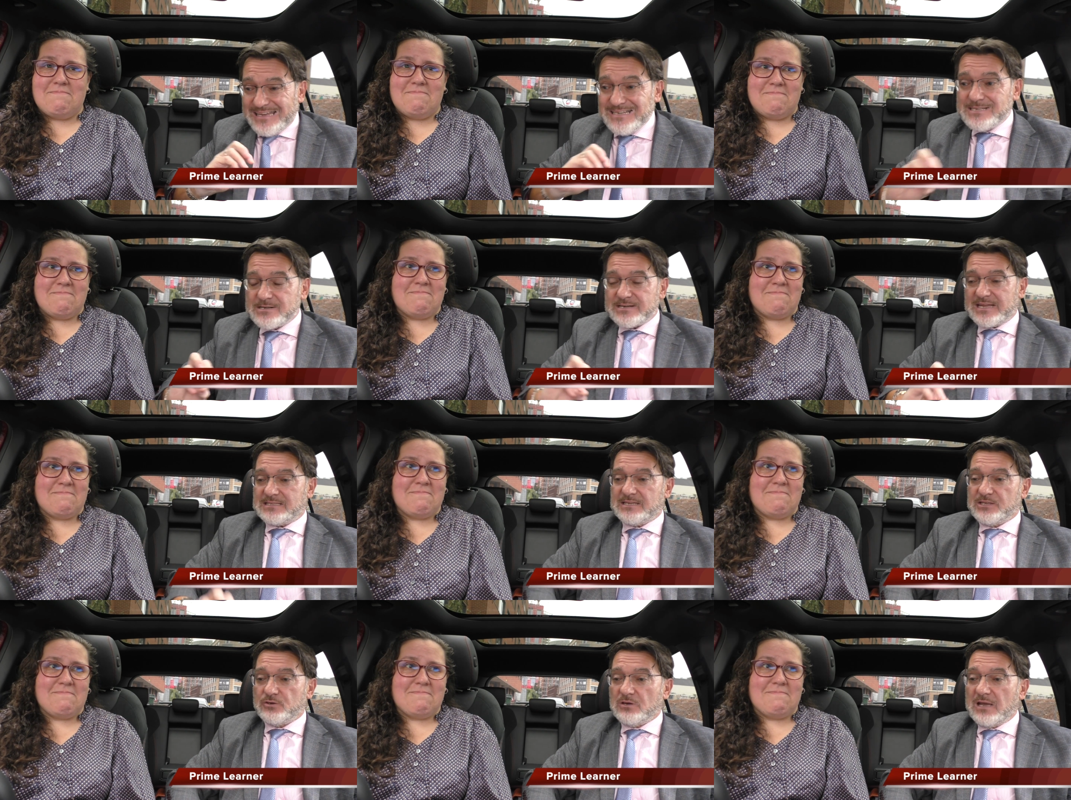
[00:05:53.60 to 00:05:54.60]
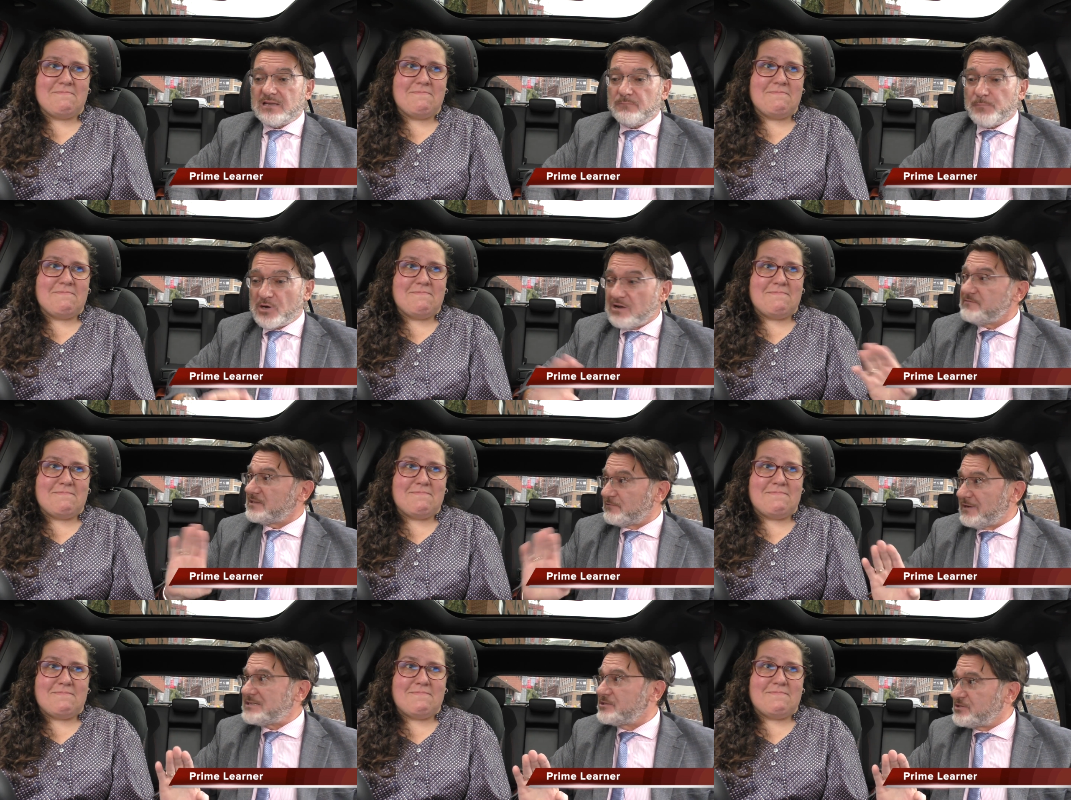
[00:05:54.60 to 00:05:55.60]
Speaker 1: interrogating you like a private
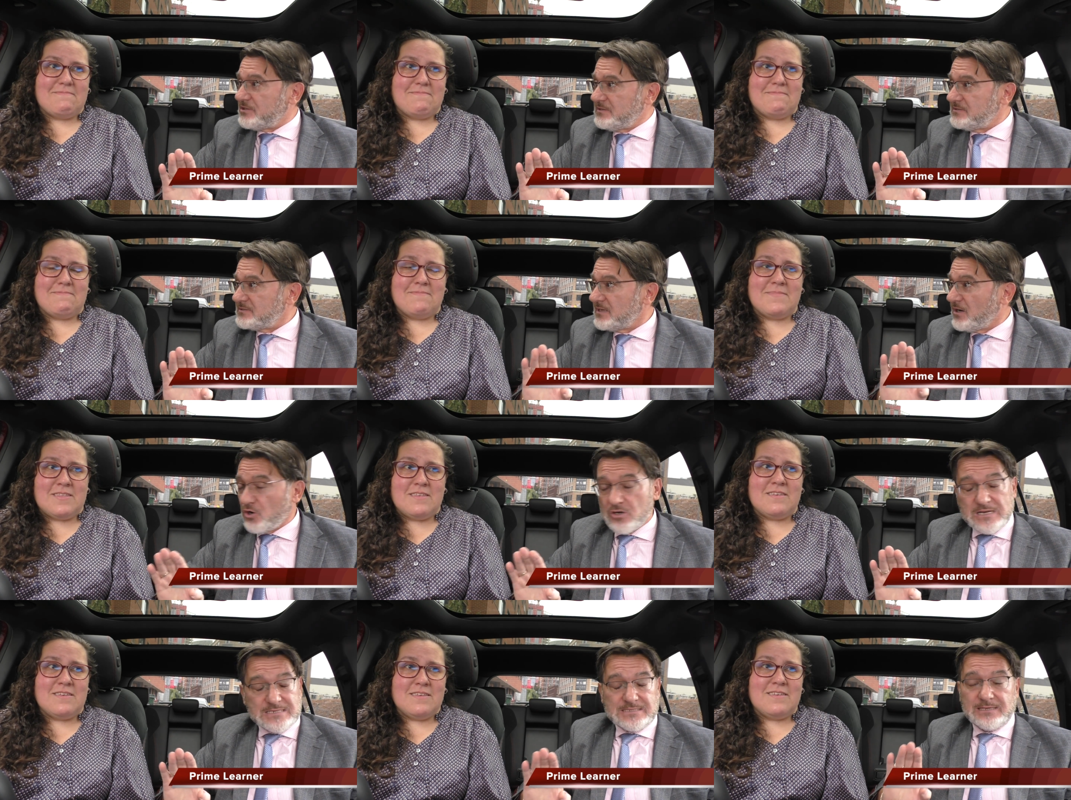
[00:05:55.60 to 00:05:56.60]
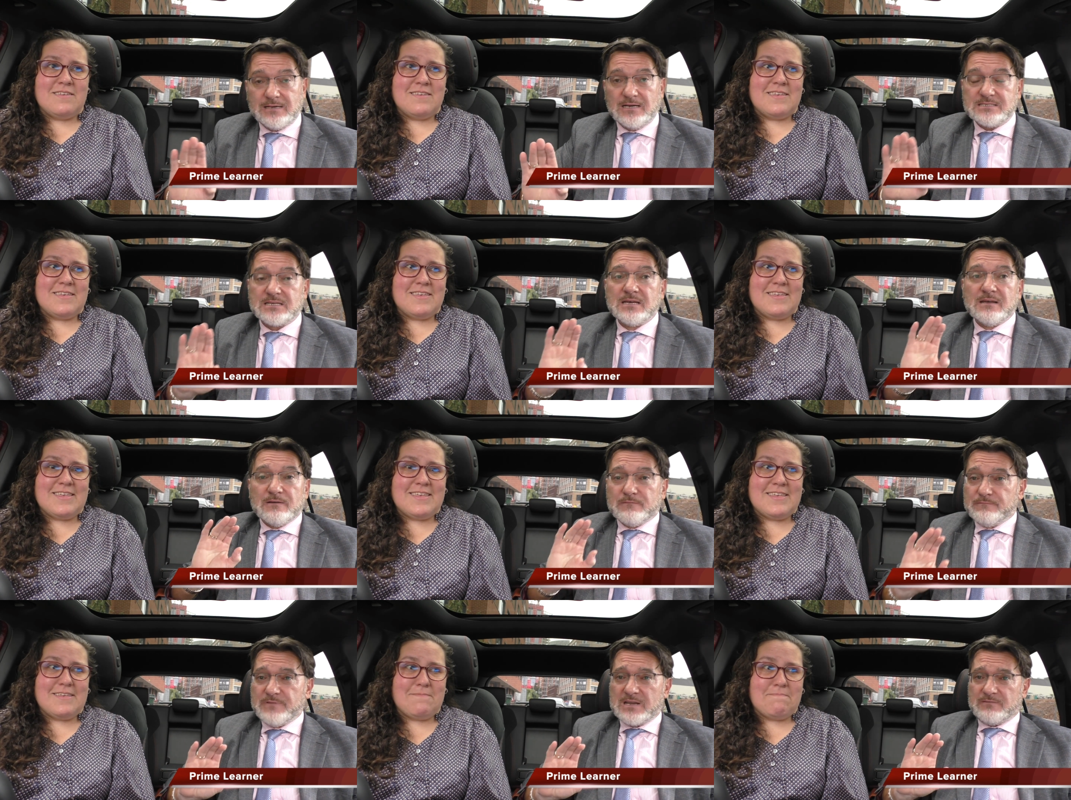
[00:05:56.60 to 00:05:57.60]
questions. Honestly, guys,
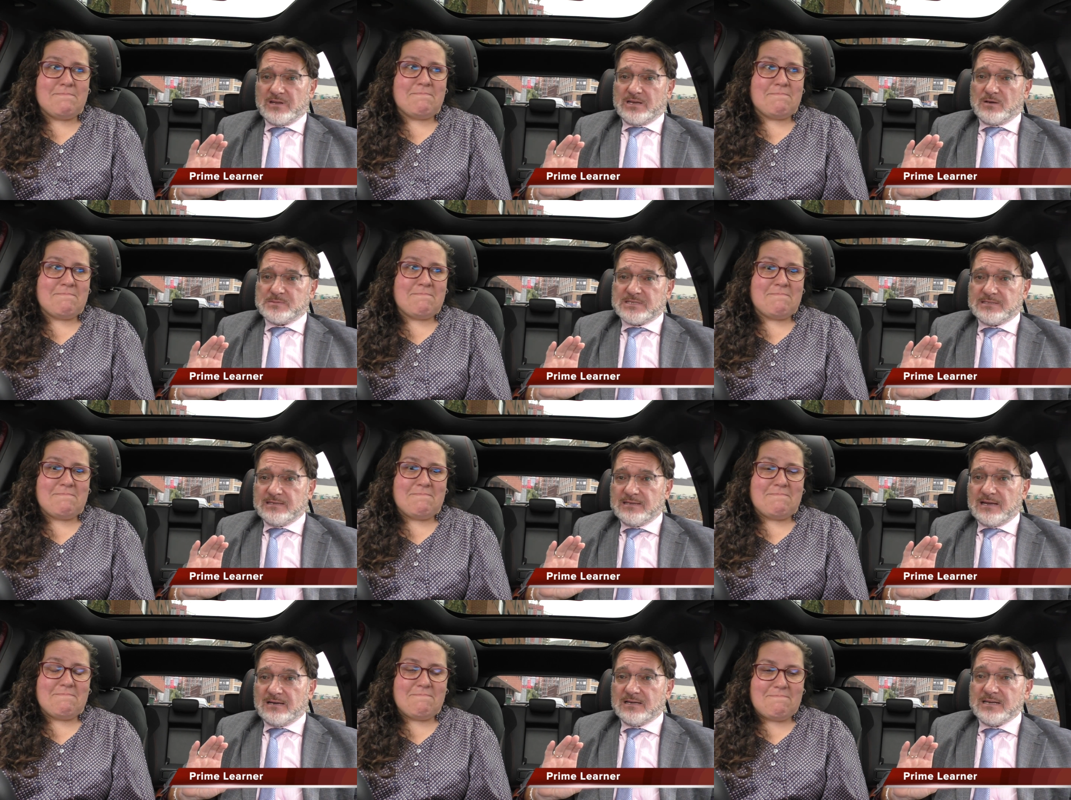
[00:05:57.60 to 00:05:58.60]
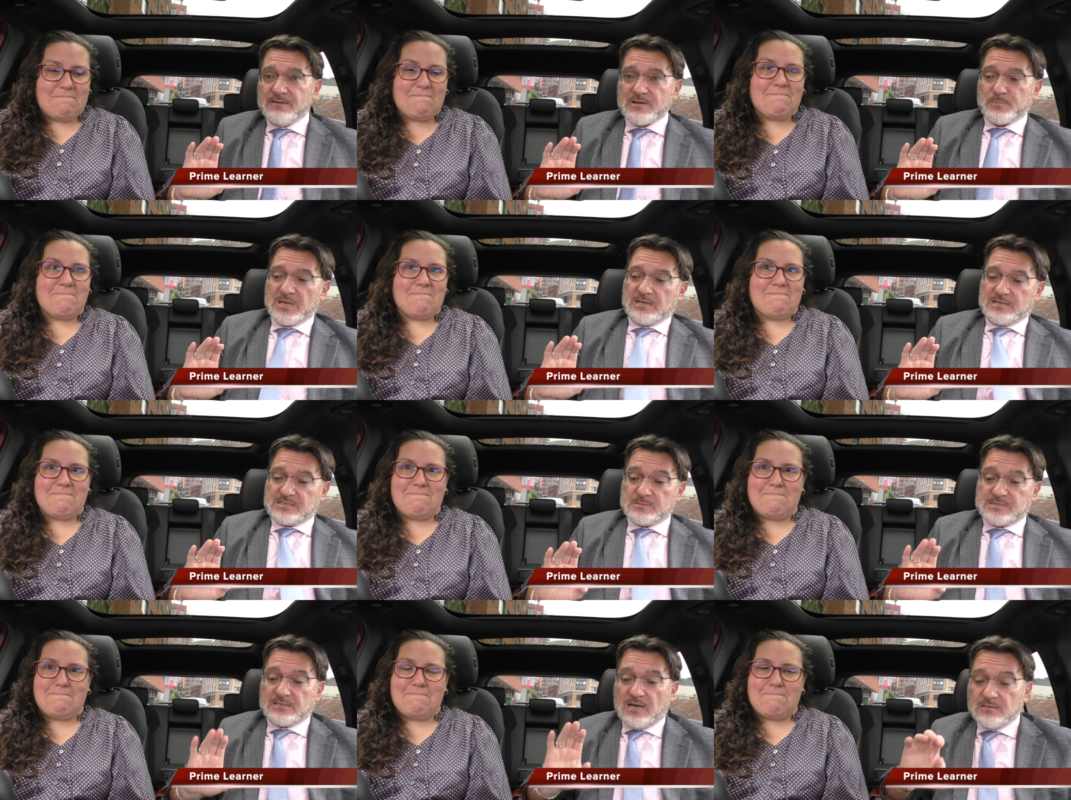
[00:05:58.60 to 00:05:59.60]
very, very upsetting. I've never been this
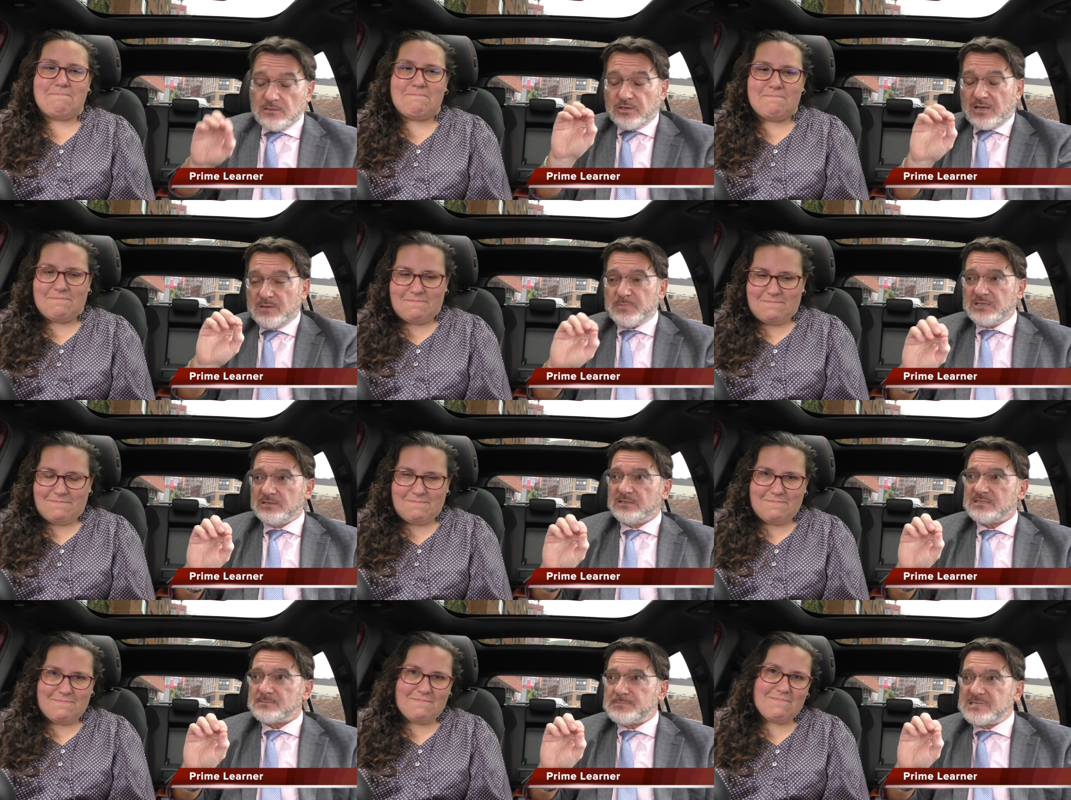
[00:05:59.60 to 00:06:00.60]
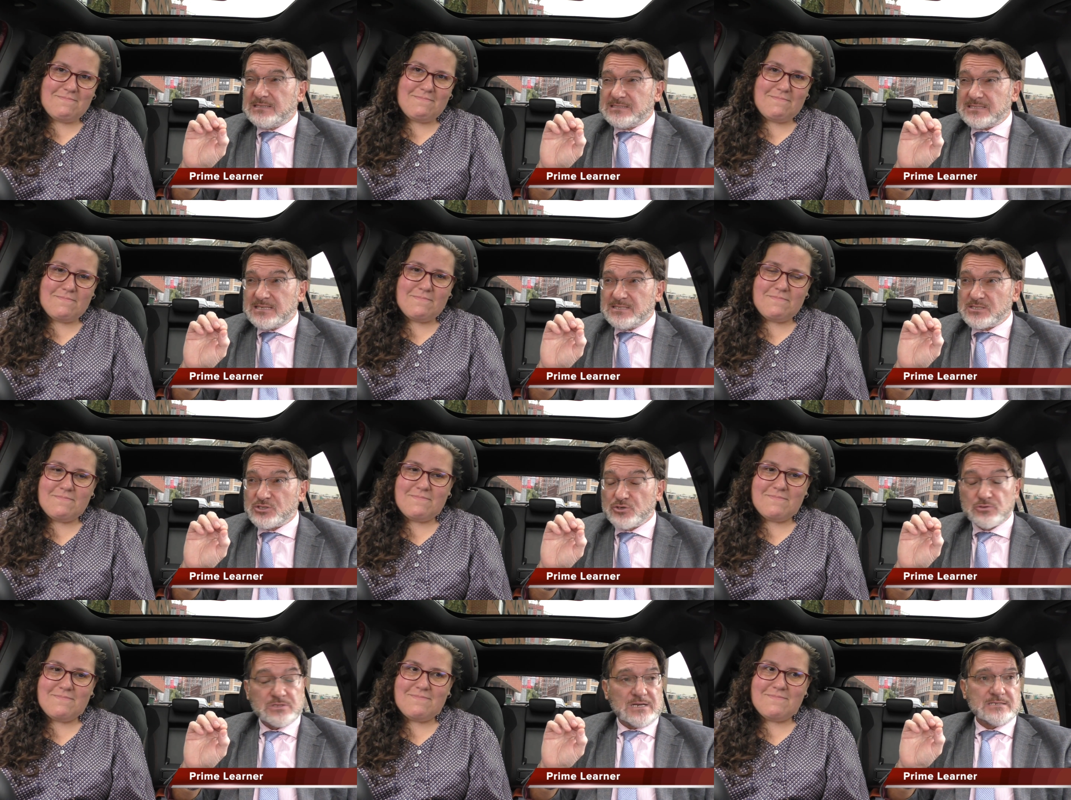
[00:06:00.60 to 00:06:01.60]
upset. Uh, look, I've been doing this business since
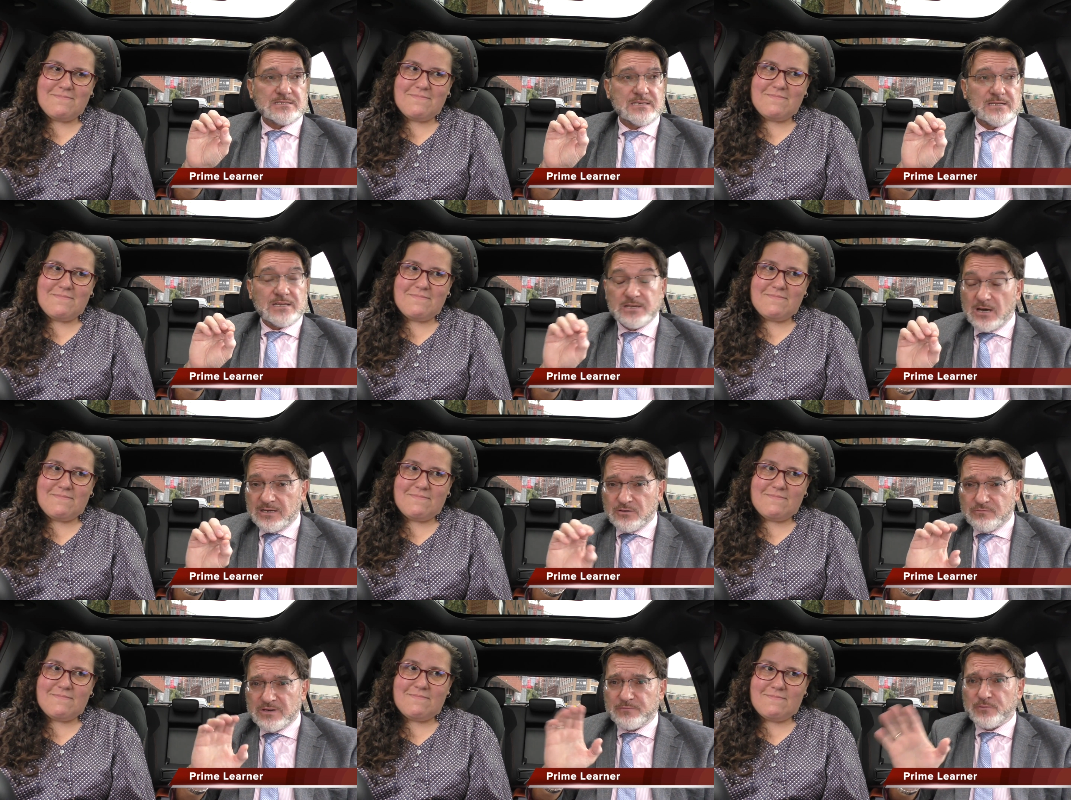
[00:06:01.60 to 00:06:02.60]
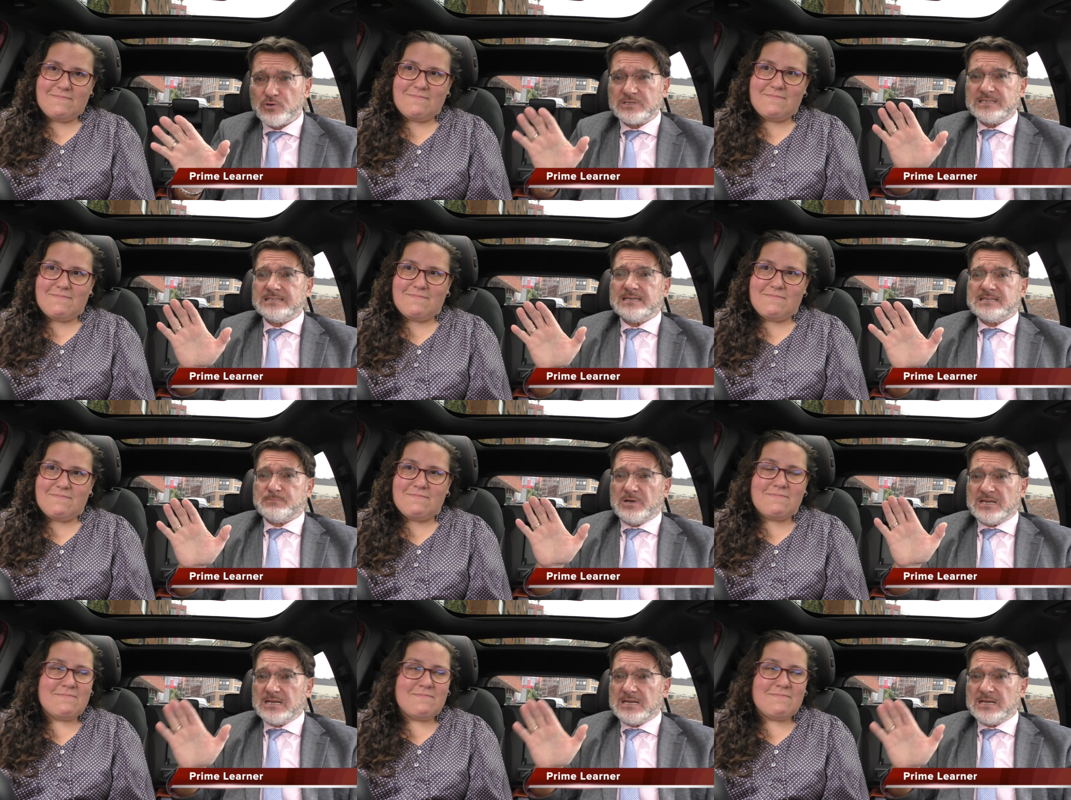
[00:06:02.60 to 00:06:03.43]
2009, over 14 years by